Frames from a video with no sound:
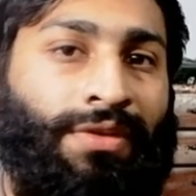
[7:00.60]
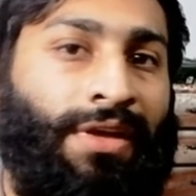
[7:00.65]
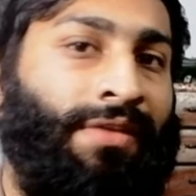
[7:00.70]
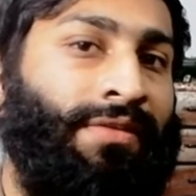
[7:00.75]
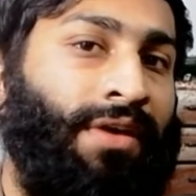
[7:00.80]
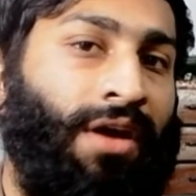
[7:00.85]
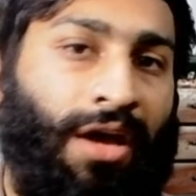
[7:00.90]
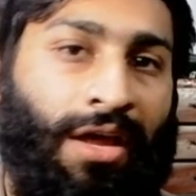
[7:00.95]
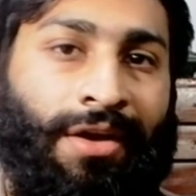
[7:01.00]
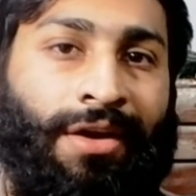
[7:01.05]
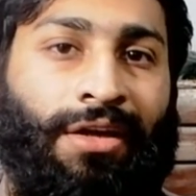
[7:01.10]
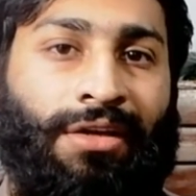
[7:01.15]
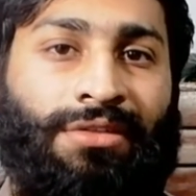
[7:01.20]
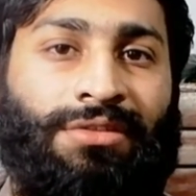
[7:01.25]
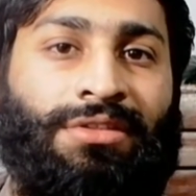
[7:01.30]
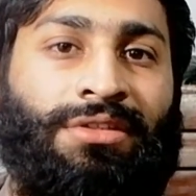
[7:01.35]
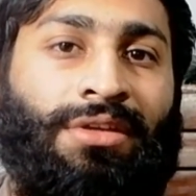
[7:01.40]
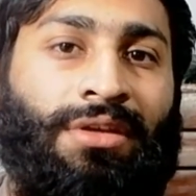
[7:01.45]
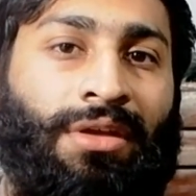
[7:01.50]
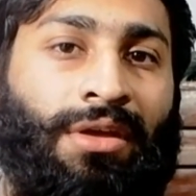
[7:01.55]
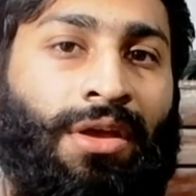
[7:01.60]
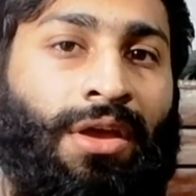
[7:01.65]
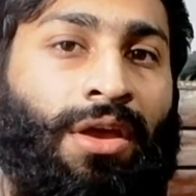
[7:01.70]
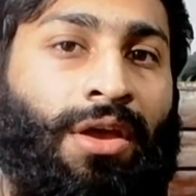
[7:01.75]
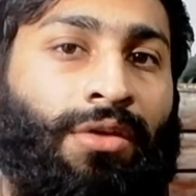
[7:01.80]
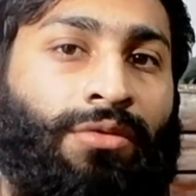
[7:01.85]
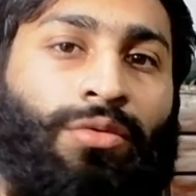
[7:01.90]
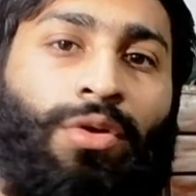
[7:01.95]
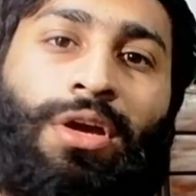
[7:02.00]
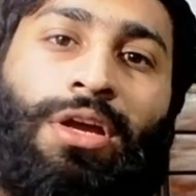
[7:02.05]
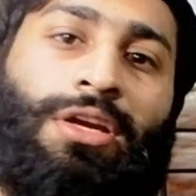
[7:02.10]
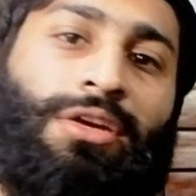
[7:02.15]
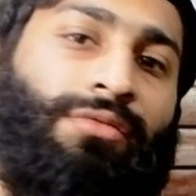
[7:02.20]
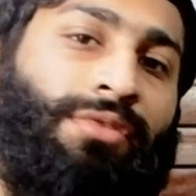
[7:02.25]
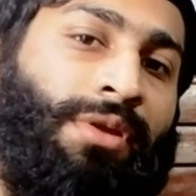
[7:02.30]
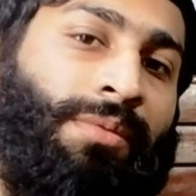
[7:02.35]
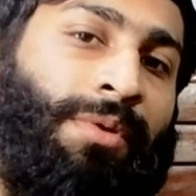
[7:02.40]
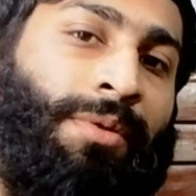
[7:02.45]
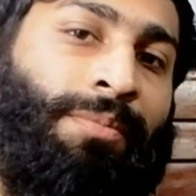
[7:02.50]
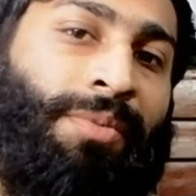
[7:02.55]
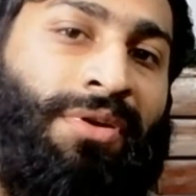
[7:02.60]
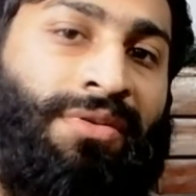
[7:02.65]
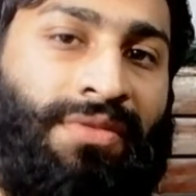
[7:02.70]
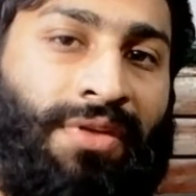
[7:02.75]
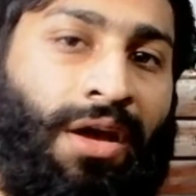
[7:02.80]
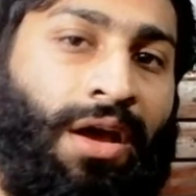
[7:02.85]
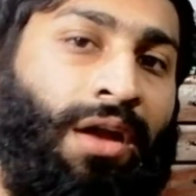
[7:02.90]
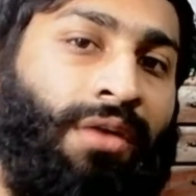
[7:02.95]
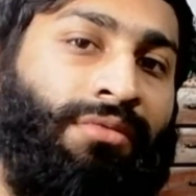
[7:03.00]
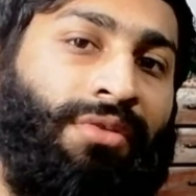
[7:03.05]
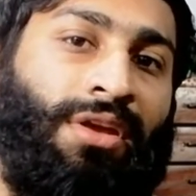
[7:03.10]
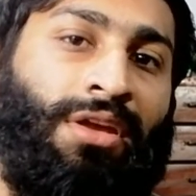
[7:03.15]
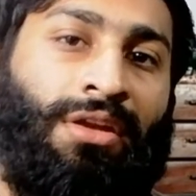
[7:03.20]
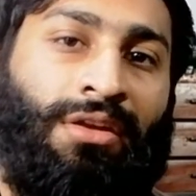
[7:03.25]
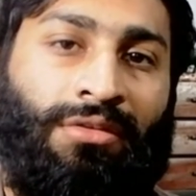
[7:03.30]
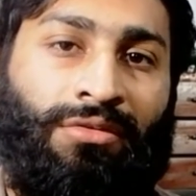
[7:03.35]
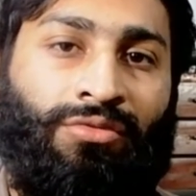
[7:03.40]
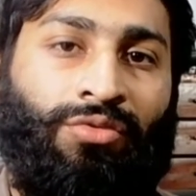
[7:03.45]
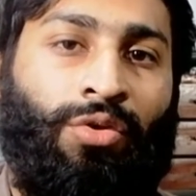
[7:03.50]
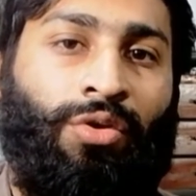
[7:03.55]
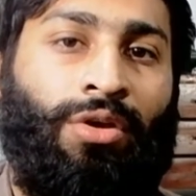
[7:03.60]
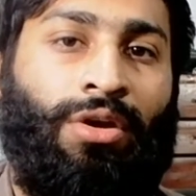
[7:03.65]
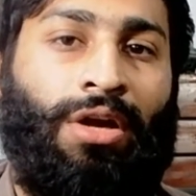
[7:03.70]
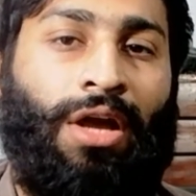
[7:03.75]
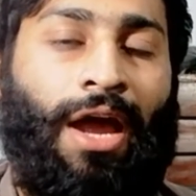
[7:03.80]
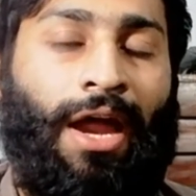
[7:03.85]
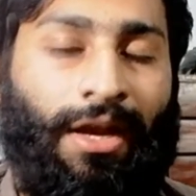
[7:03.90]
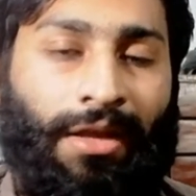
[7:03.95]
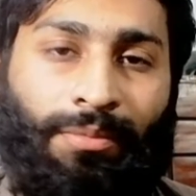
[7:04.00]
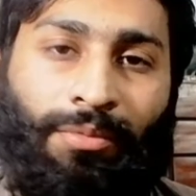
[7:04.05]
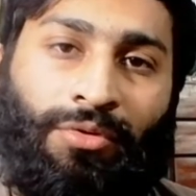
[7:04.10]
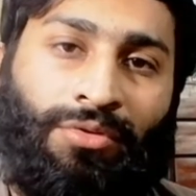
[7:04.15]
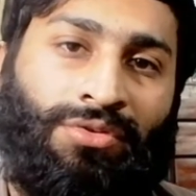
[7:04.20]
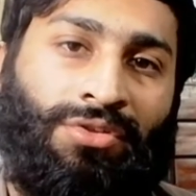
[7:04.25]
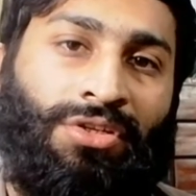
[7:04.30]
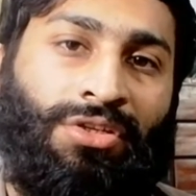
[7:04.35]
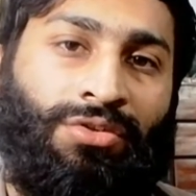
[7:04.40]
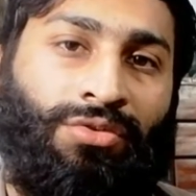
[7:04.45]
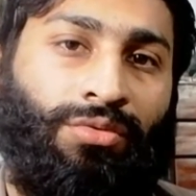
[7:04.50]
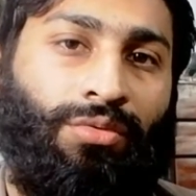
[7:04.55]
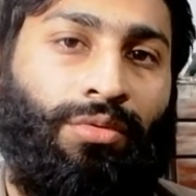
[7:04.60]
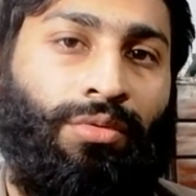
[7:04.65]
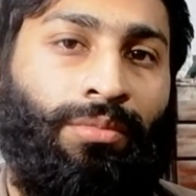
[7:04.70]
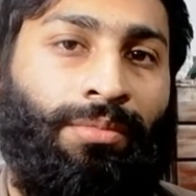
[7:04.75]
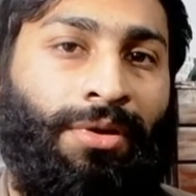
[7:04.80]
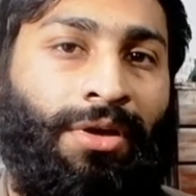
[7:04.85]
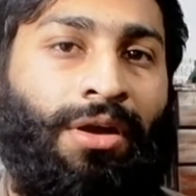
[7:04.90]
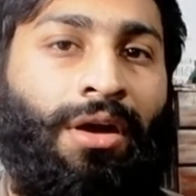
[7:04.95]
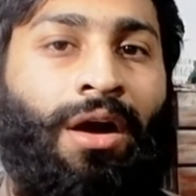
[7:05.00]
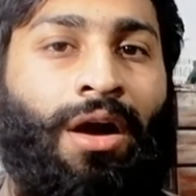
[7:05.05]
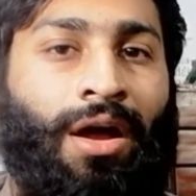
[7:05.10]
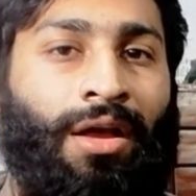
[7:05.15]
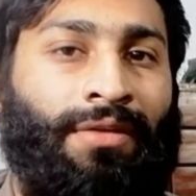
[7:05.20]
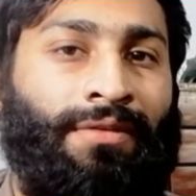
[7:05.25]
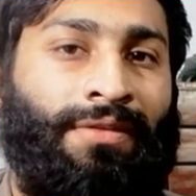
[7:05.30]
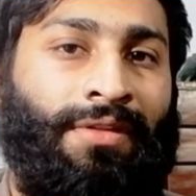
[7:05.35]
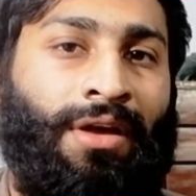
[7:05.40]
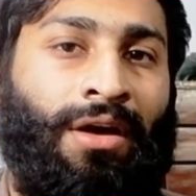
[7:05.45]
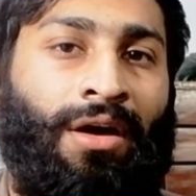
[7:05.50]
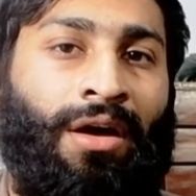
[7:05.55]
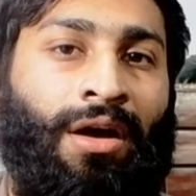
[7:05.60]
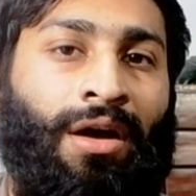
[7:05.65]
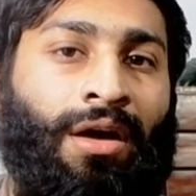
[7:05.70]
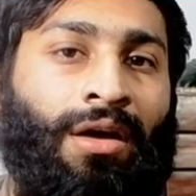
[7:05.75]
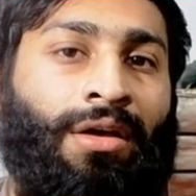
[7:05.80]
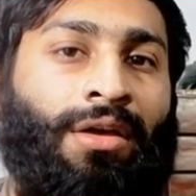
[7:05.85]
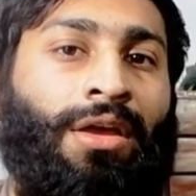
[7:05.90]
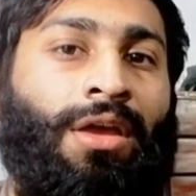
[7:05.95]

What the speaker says: as a energy, so it will be preserved in your adipose tissue, because the